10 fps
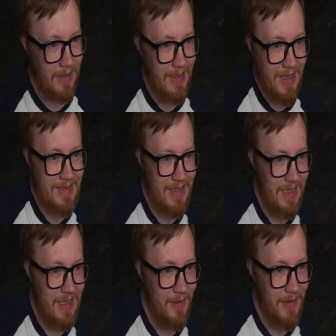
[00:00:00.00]

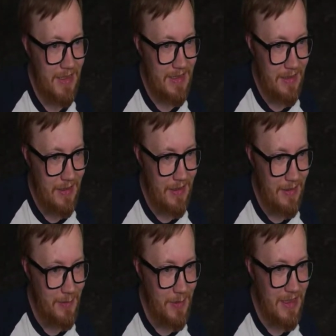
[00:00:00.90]
Lasky, what is
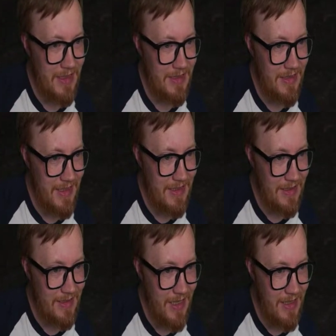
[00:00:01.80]

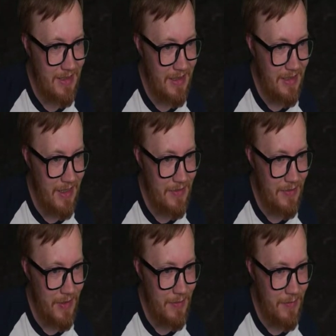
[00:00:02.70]
this dicey live
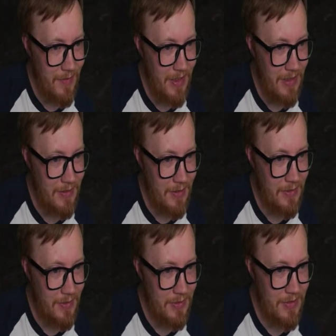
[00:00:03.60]
stream where he
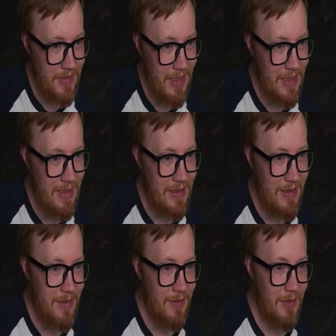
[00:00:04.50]
does not sing
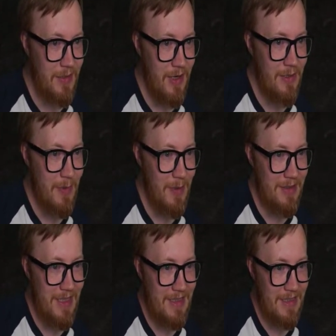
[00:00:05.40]
nor talk
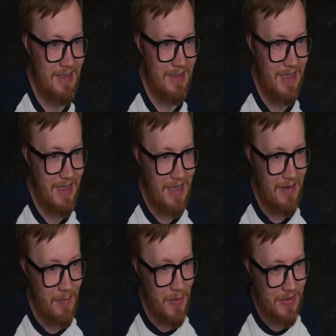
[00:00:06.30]
politics? Instead,
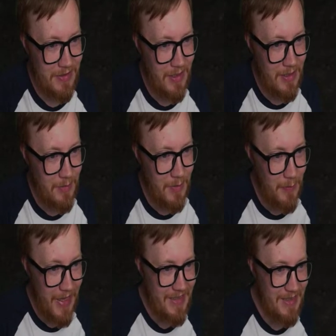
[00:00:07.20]
everybody's talking about
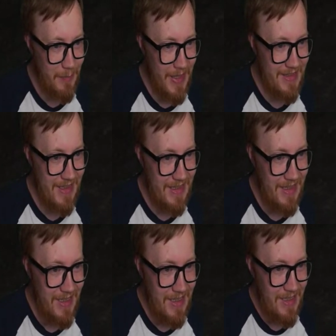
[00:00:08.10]
paints and painting.
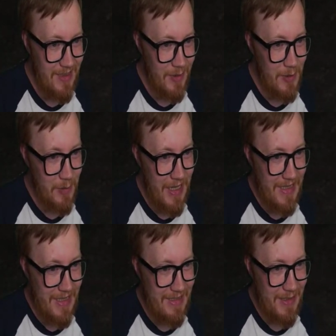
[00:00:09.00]
Not
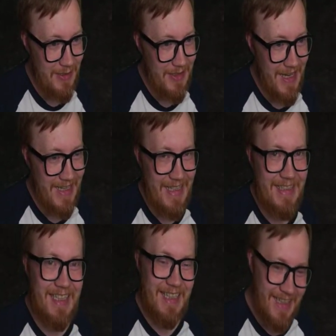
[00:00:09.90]
complaining, just saying it.